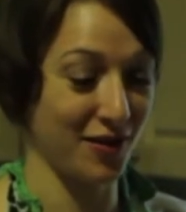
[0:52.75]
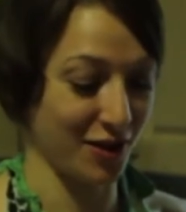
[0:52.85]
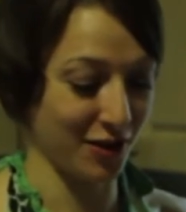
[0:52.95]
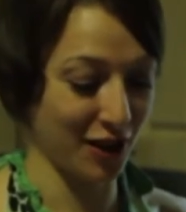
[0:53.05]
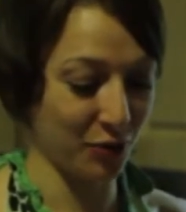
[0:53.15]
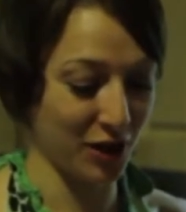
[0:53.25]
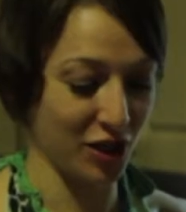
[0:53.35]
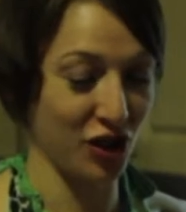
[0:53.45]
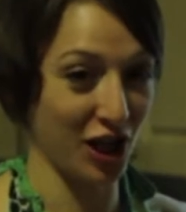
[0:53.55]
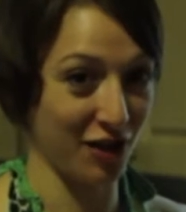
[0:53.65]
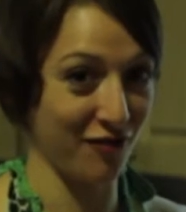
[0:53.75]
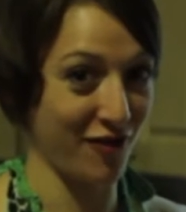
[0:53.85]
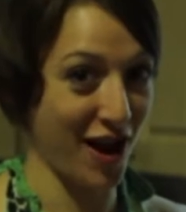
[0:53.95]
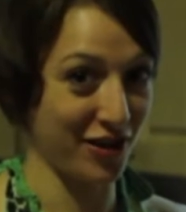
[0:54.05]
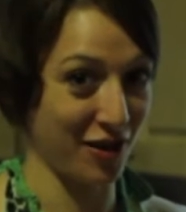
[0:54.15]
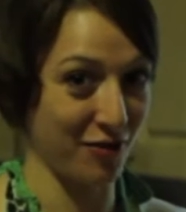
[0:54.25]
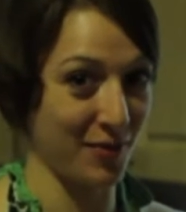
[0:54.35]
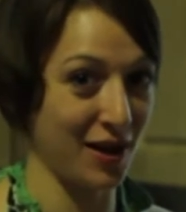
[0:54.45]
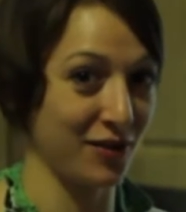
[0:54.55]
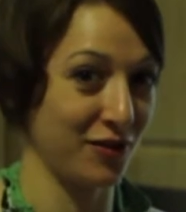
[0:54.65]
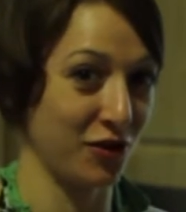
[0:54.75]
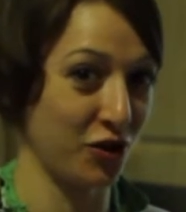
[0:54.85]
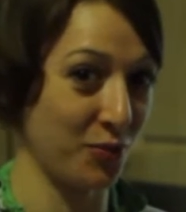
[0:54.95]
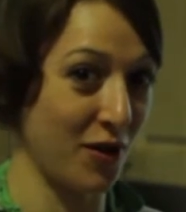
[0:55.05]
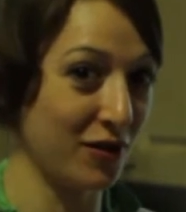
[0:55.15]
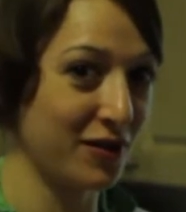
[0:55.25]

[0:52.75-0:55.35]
The liquid chicken fat that remains is the Schmaltz,